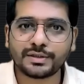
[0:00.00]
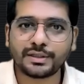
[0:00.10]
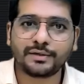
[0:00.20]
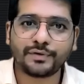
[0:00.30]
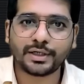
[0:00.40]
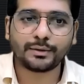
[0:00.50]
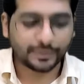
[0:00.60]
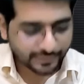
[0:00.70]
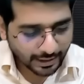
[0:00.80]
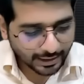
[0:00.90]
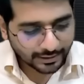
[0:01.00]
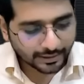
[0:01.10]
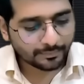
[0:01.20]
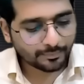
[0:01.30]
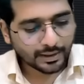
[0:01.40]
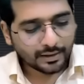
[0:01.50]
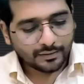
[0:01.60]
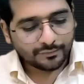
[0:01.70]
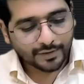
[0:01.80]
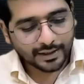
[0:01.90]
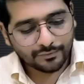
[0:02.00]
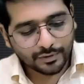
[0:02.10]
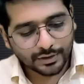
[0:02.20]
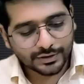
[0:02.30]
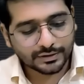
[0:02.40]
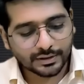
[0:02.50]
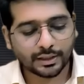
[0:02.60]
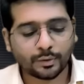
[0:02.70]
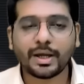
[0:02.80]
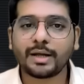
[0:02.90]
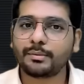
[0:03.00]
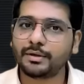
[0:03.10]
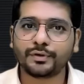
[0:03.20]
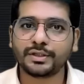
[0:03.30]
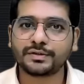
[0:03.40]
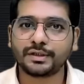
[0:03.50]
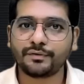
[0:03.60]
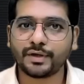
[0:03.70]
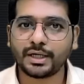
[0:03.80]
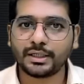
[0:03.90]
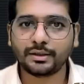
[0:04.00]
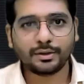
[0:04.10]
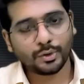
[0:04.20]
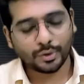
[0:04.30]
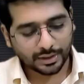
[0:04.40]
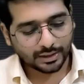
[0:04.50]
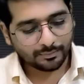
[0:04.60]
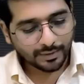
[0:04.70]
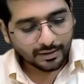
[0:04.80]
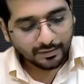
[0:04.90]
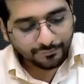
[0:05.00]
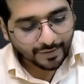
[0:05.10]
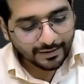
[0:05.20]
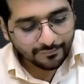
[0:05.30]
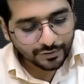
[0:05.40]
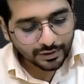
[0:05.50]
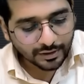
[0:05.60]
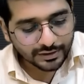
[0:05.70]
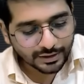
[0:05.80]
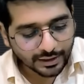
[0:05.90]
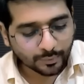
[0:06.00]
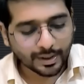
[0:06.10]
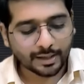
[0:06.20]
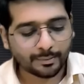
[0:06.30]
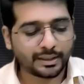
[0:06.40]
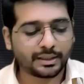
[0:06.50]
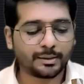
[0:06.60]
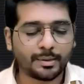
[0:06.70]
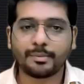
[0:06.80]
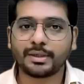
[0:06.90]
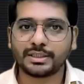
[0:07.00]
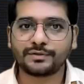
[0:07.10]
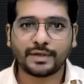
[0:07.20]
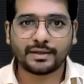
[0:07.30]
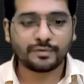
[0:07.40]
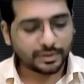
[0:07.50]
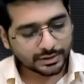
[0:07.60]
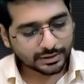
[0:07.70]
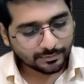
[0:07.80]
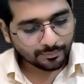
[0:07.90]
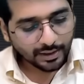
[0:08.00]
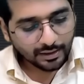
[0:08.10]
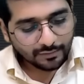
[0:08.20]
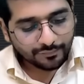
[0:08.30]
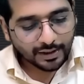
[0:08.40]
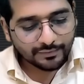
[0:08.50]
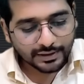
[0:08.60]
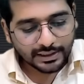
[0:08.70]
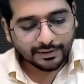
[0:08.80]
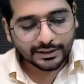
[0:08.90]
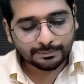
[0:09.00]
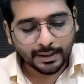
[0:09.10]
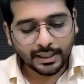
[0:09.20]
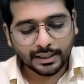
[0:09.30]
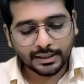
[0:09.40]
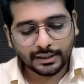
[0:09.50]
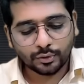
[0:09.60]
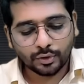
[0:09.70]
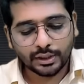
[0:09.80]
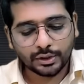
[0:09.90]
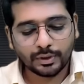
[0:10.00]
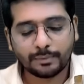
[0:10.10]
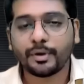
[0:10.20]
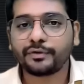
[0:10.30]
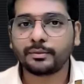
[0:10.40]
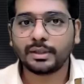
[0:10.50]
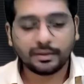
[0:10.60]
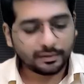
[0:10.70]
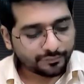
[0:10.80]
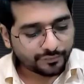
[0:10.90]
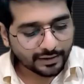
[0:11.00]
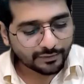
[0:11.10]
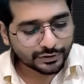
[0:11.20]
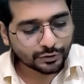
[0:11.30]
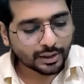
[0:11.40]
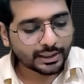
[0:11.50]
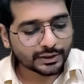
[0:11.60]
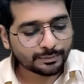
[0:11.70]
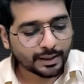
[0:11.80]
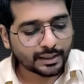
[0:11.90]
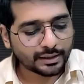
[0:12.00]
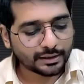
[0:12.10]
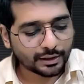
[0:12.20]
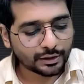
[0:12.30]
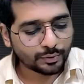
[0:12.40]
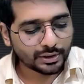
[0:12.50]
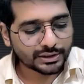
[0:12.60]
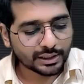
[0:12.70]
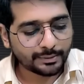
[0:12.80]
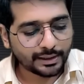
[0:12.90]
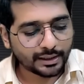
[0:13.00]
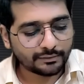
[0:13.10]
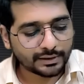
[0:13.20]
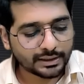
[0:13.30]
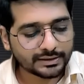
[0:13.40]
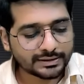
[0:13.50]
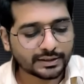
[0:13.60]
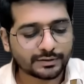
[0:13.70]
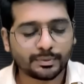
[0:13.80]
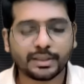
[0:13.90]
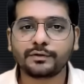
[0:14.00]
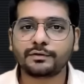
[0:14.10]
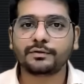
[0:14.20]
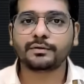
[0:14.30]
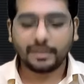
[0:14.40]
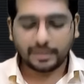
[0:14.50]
Certificate was granted. 5 years is the requirement for the certificate. Okay. 5 years requirement. Remember this 5 years. 5 years have expired, then no renewal possible. 5 years not expired, then the renewal shall be done within 6 months.